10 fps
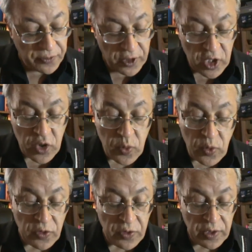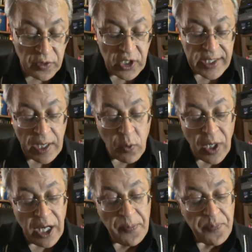first verse,
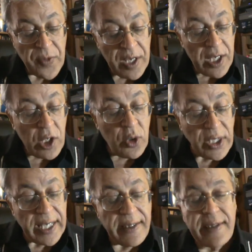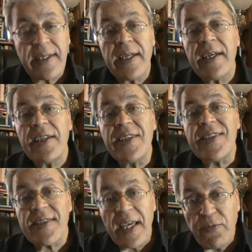Qawam. Look at the same